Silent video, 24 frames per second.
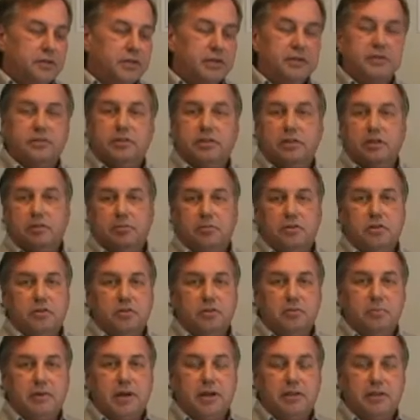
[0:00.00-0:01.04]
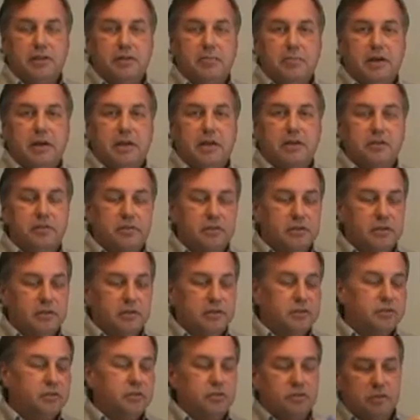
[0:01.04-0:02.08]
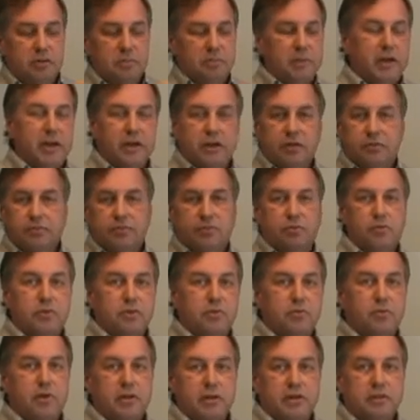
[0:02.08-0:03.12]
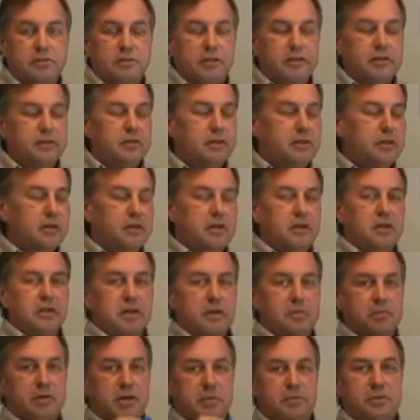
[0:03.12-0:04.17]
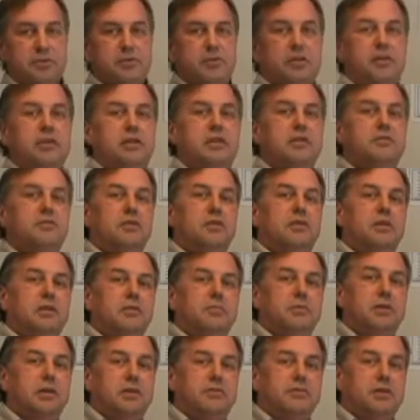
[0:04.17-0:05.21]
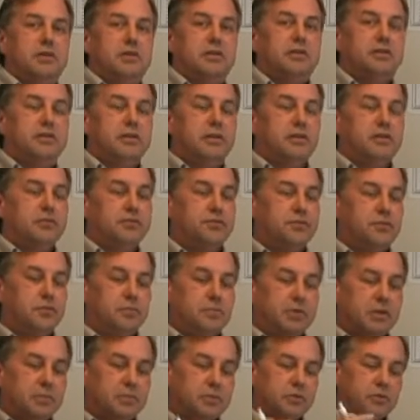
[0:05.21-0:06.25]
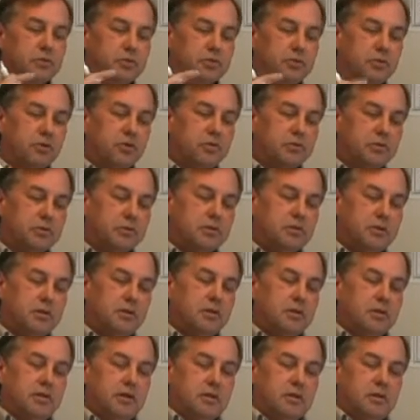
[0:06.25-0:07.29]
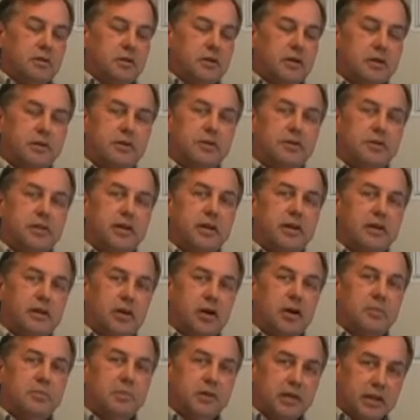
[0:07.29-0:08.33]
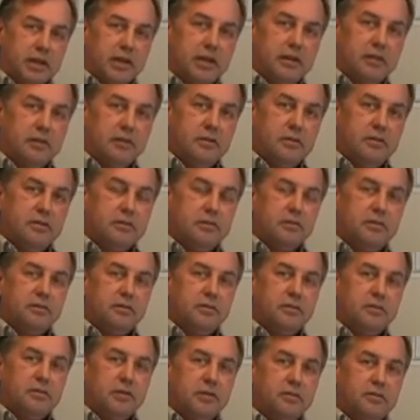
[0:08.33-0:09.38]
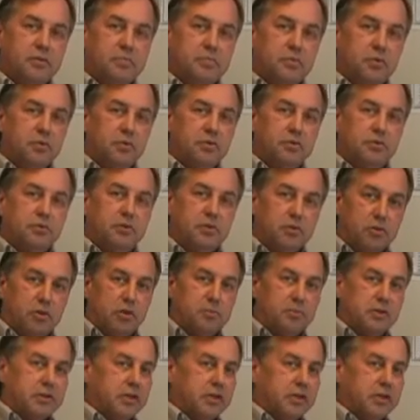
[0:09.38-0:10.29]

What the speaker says: things to do mathematics. You can just do it back and forth quite easily. But I'm just going to give a little bit of a thing for people who don't understand RPN as opposed to a normal